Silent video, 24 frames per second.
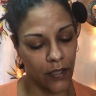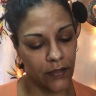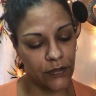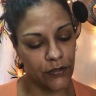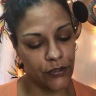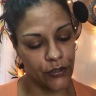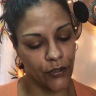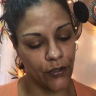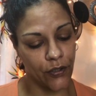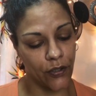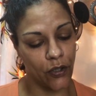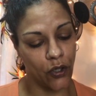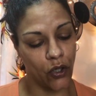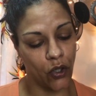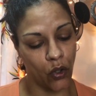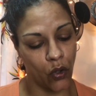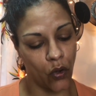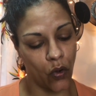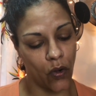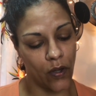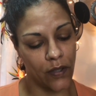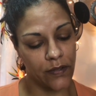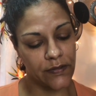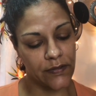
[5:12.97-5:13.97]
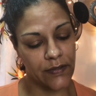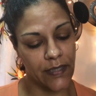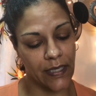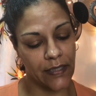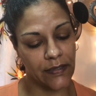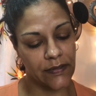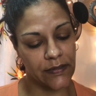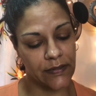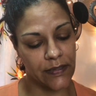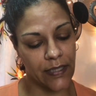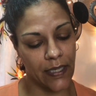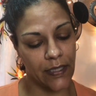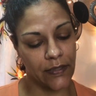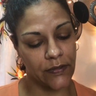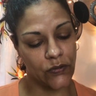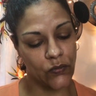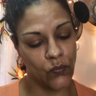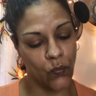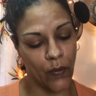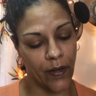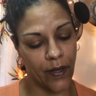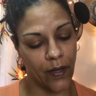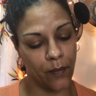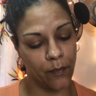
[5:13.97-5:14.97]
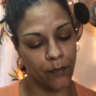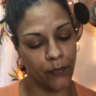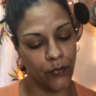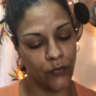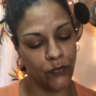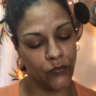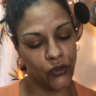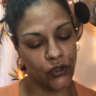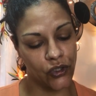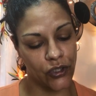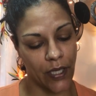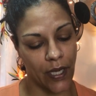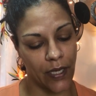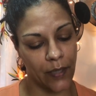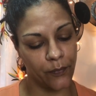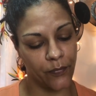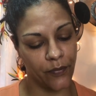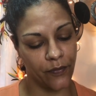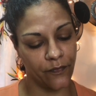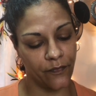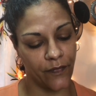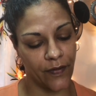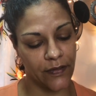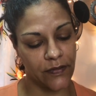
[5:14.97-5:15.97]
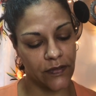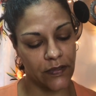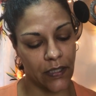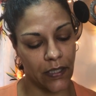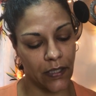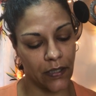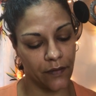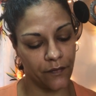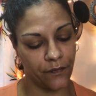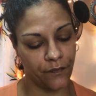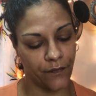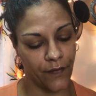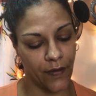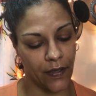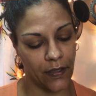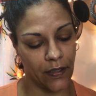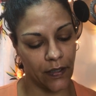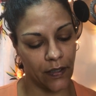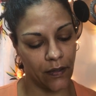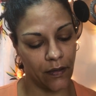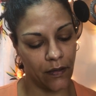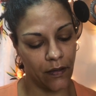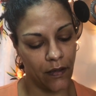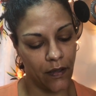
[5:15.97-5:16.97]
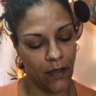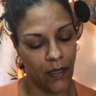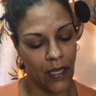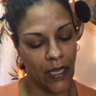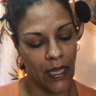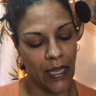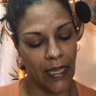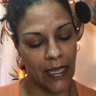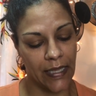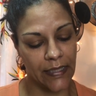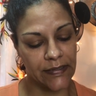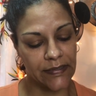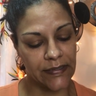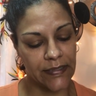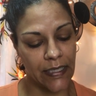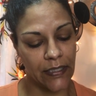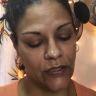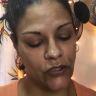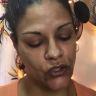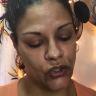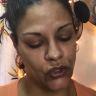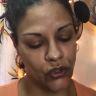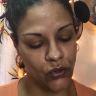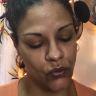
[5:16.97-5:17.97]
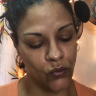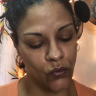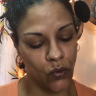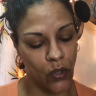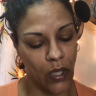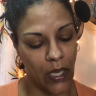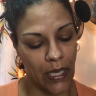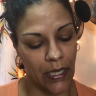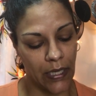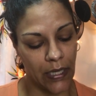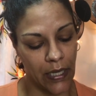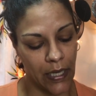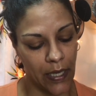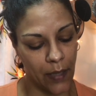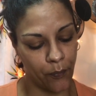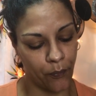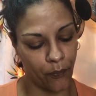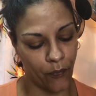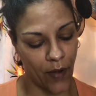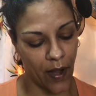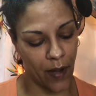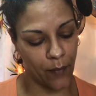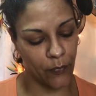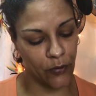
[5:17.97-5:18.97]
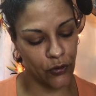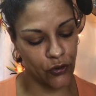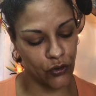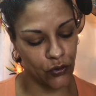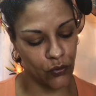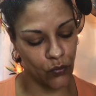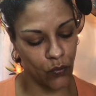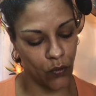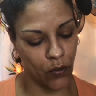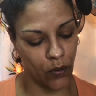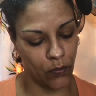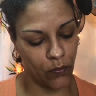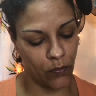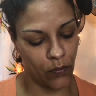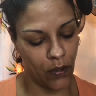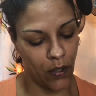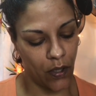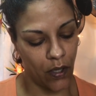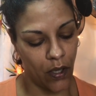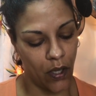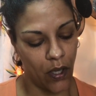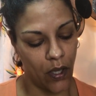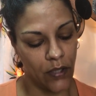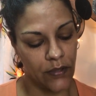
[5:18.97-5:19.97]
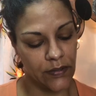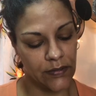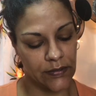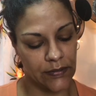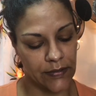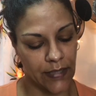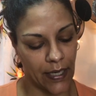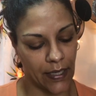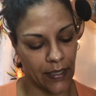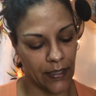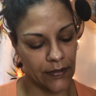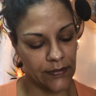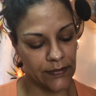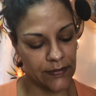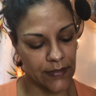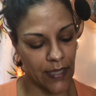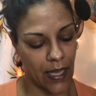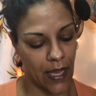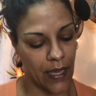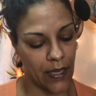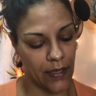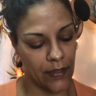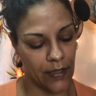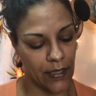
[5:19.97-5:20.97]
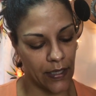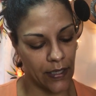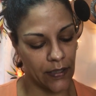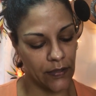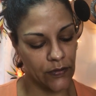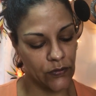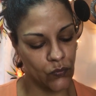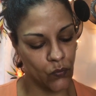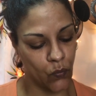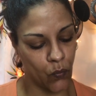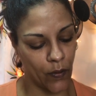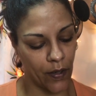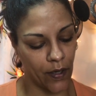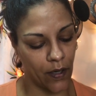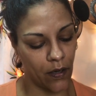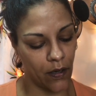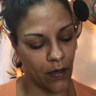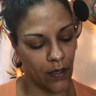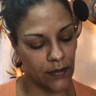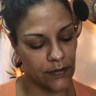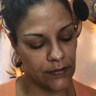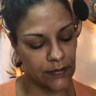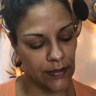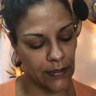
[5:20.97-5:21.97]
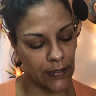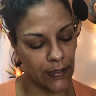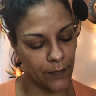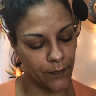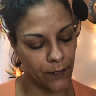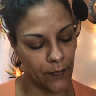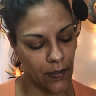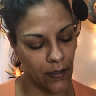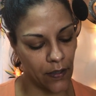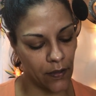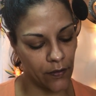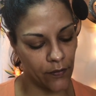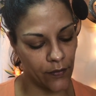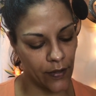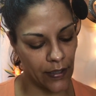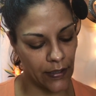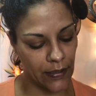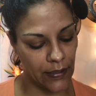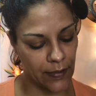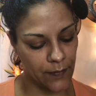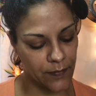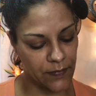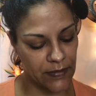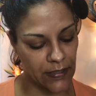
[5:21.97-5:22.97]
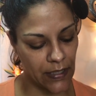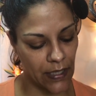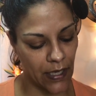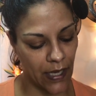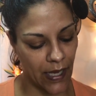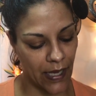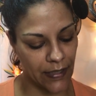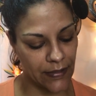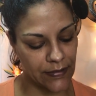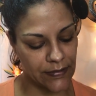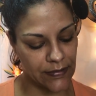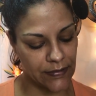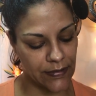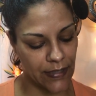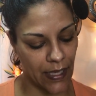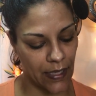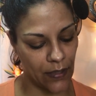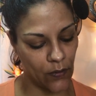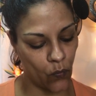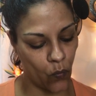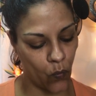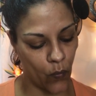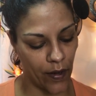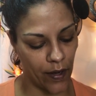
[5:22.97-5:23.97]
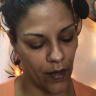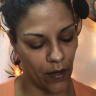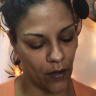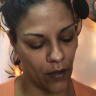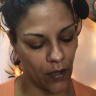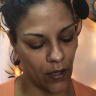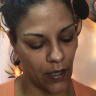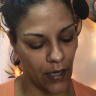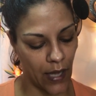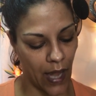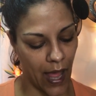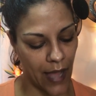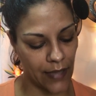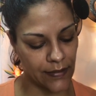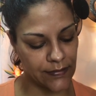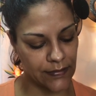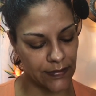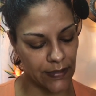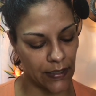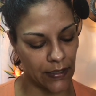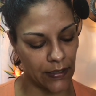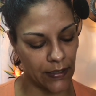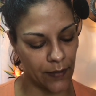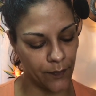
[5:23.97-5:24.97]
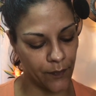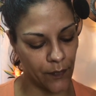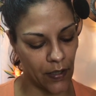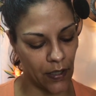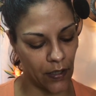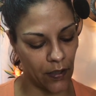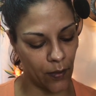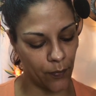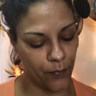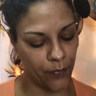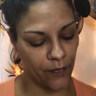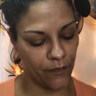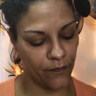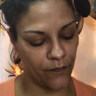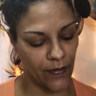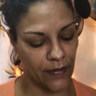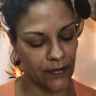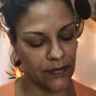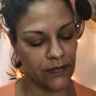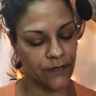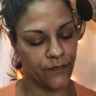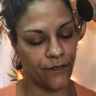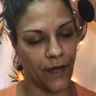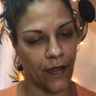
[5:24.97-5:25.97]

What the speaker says: under gloss, extends wear, boosts shine, prevents color fading. It takes two lip primer duo. Second side is wear under lip color and lipstick, extend wear, locks in lip color, prevents